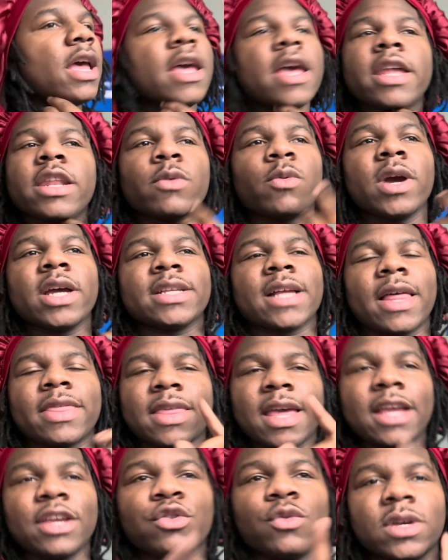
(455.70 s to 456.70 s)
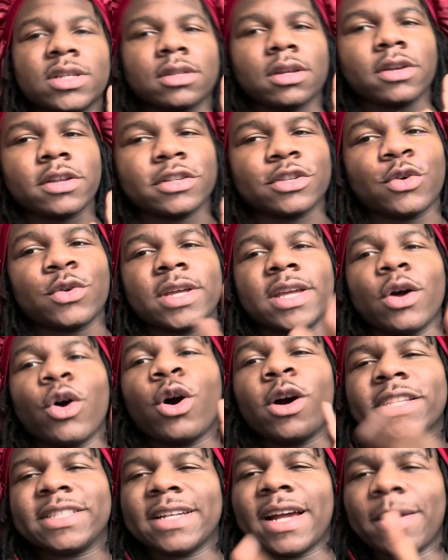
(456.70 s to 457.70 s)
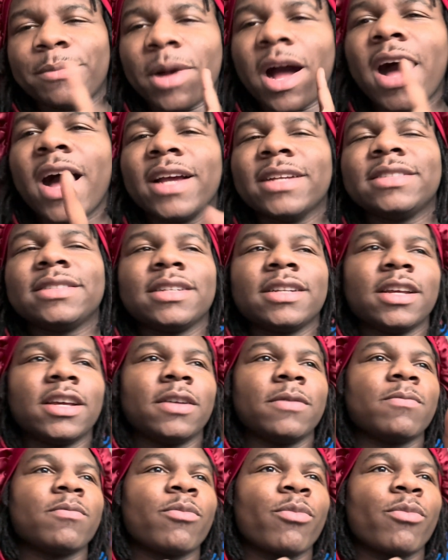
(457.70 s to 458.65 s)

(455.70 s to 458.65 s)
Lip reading: Anyways, I think US 30 is going to hit all-time highs today.